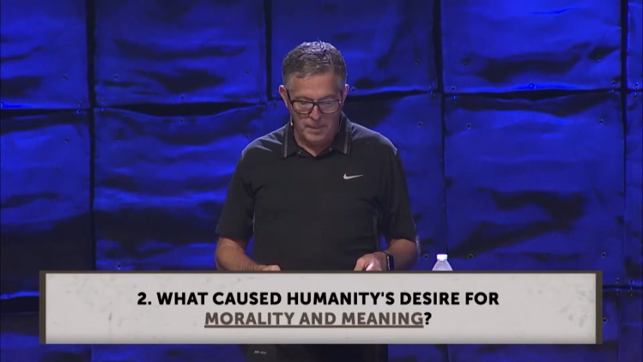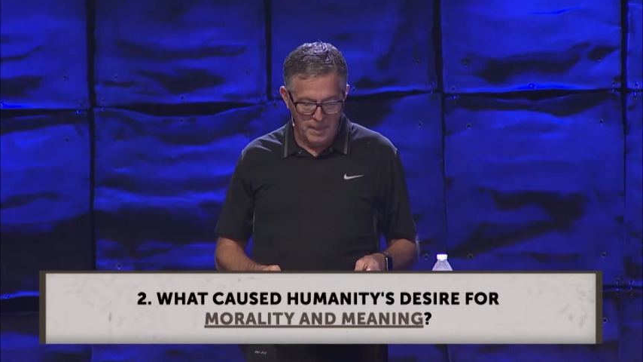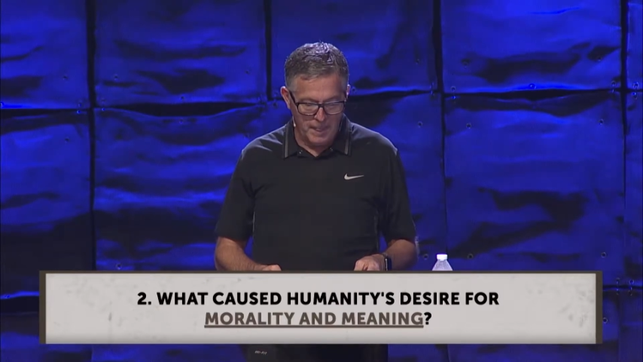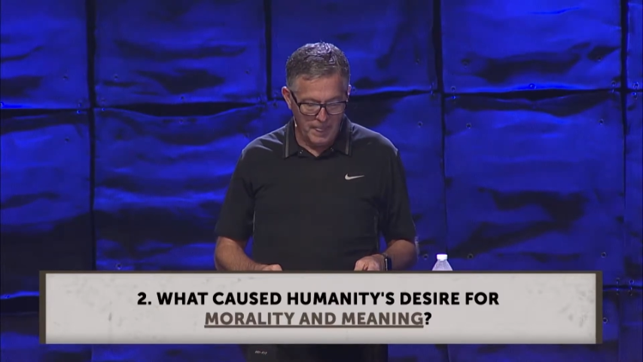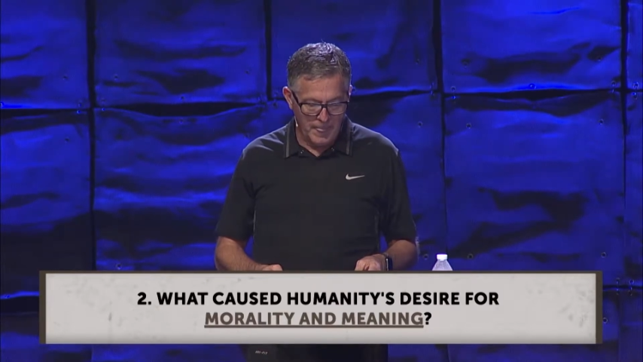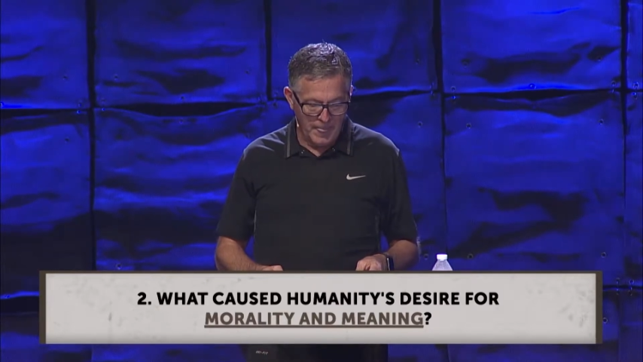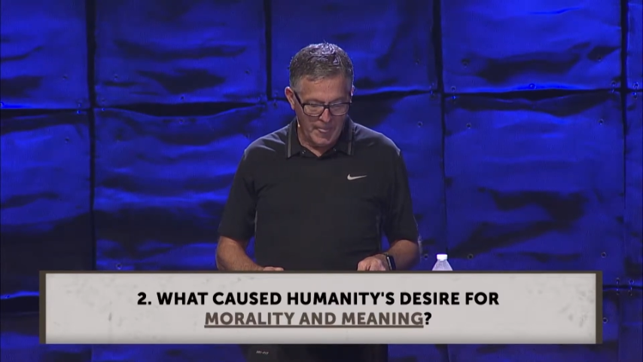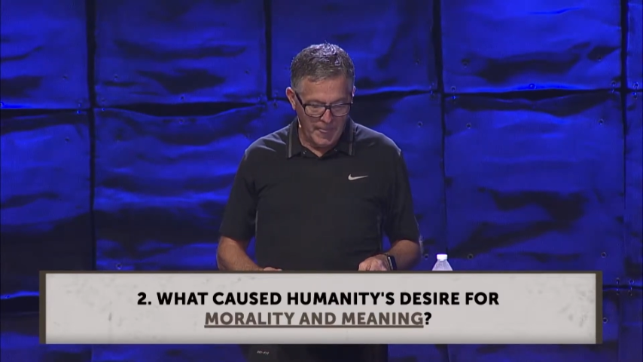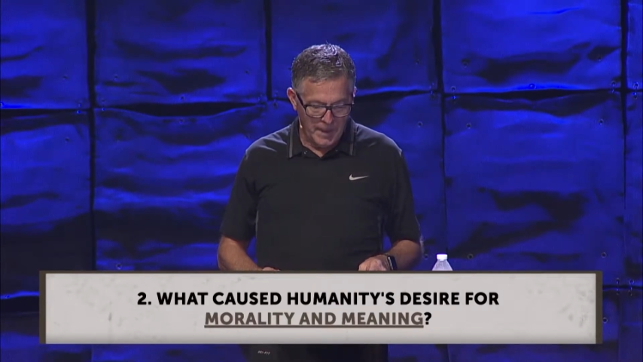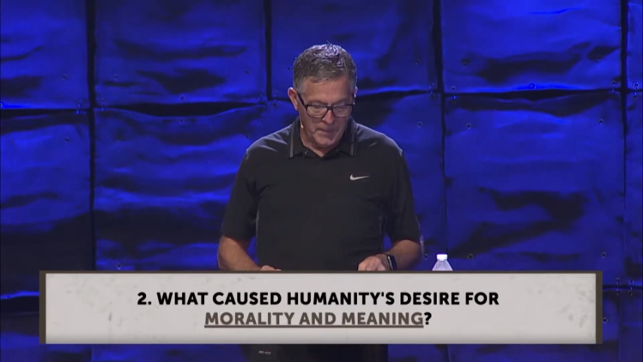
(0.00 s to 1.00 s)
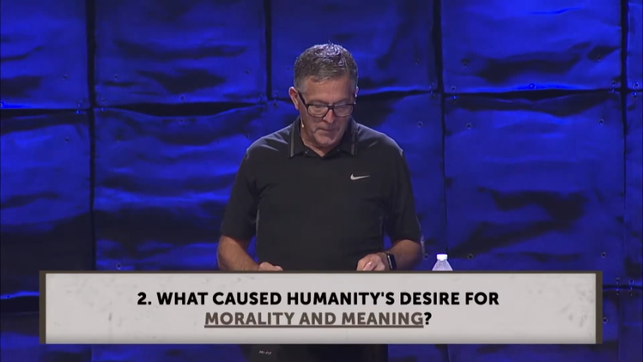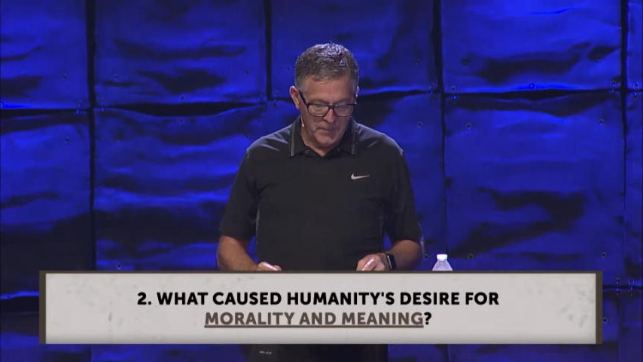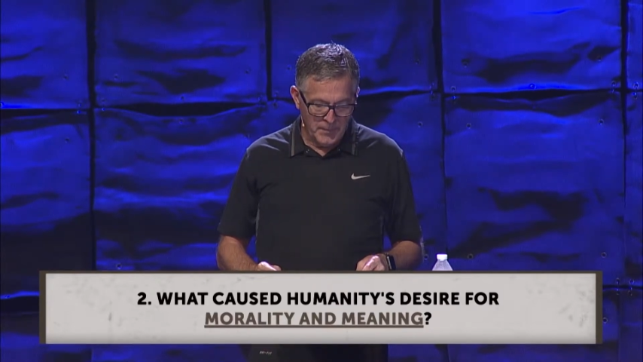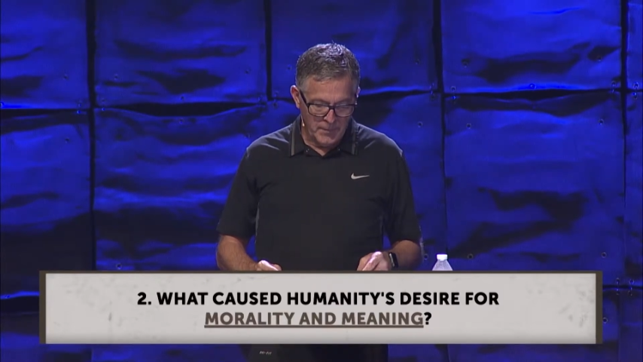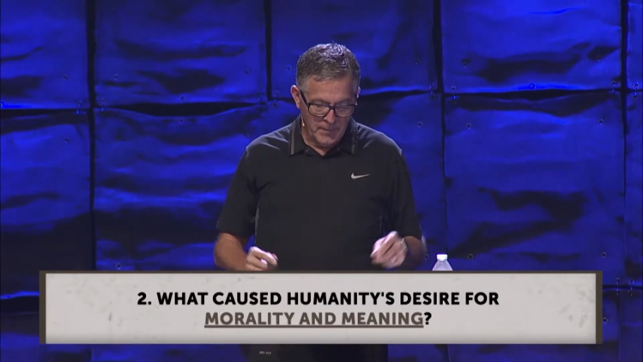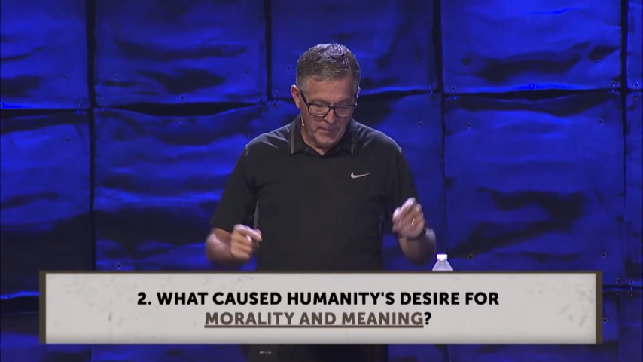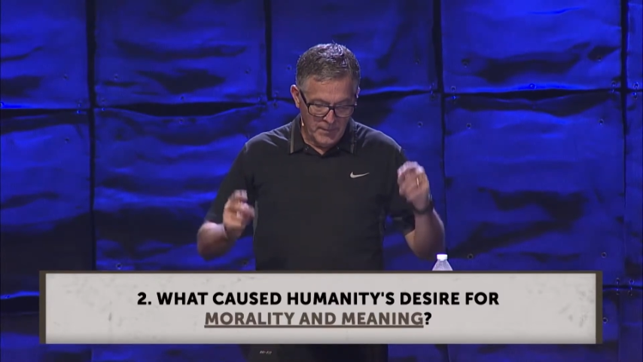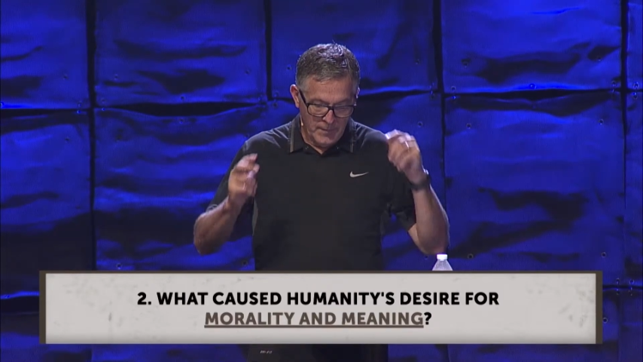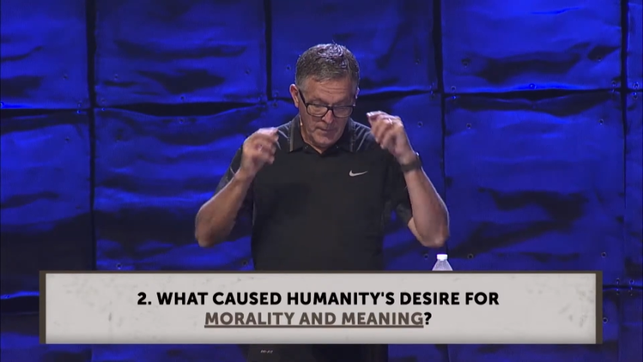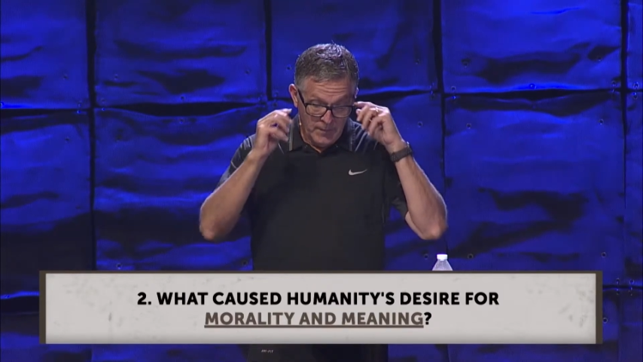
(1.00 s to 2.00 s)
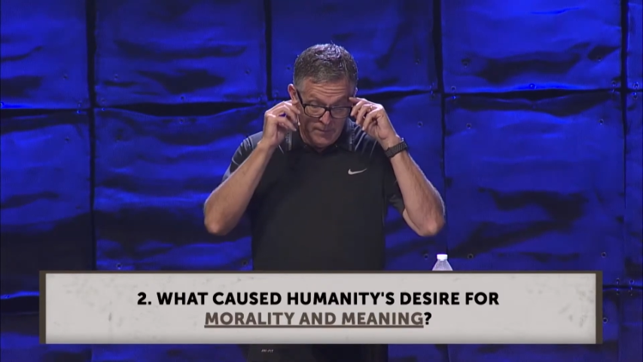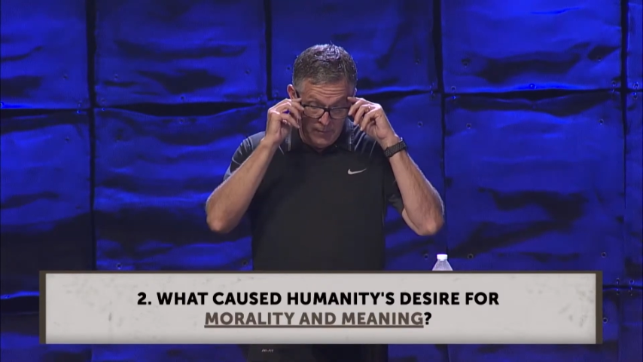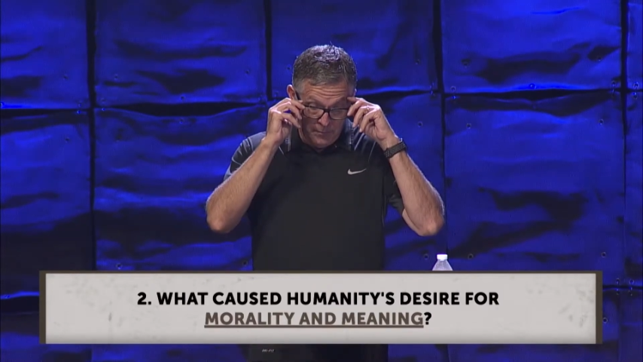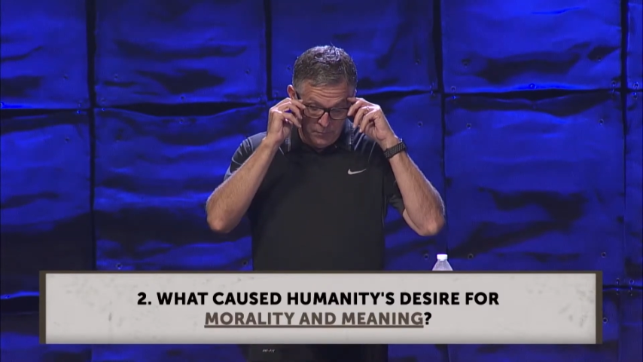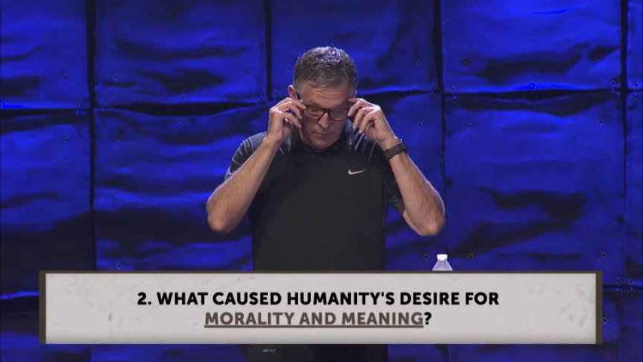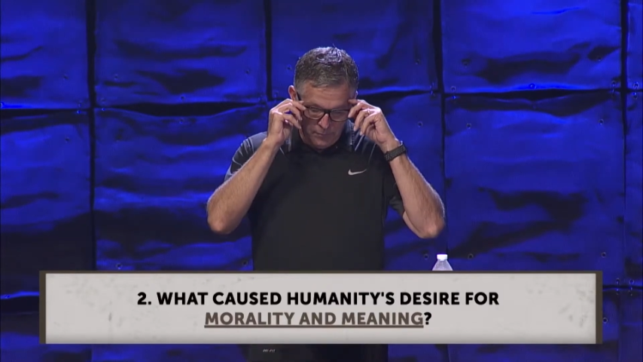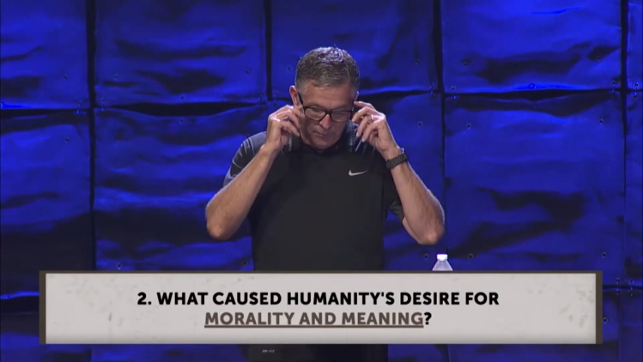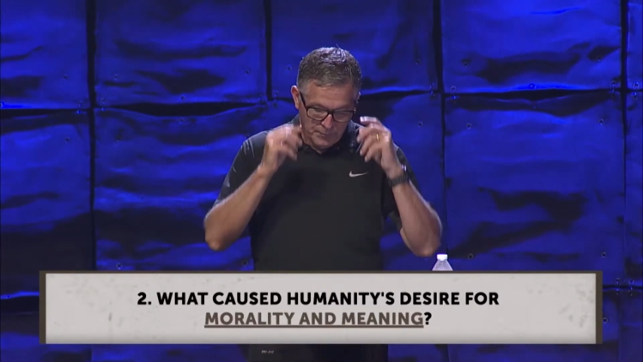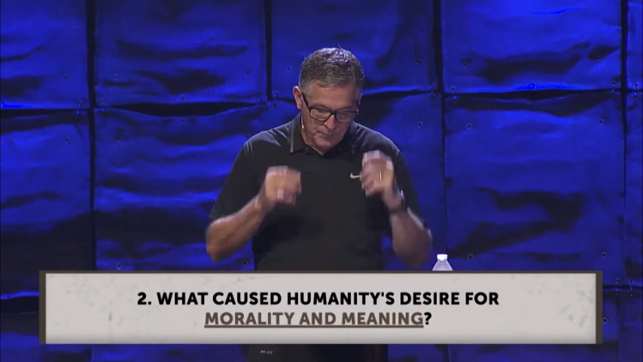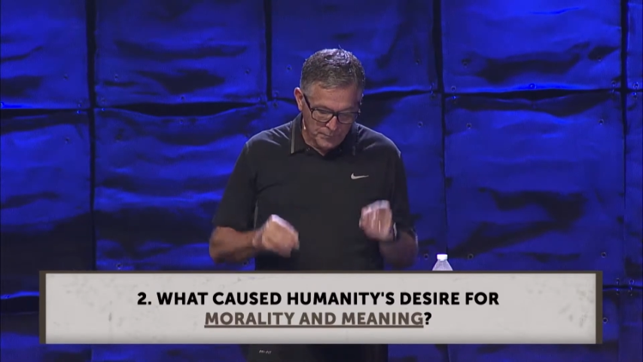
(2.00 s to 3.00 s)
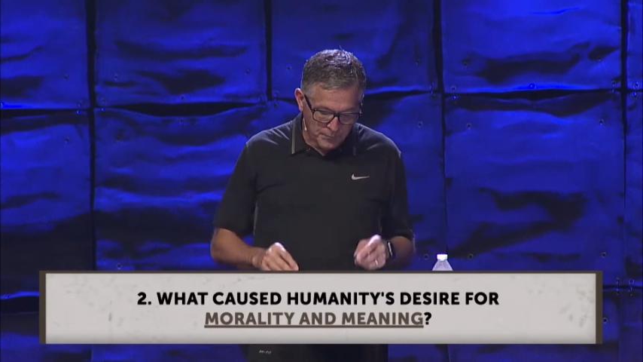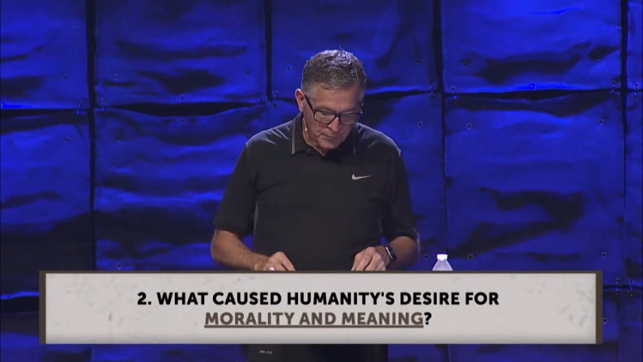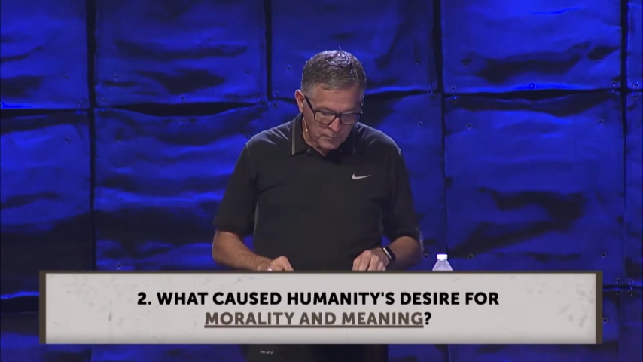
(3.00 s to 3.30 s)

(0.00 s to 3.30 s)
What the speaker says: Nobody speaks.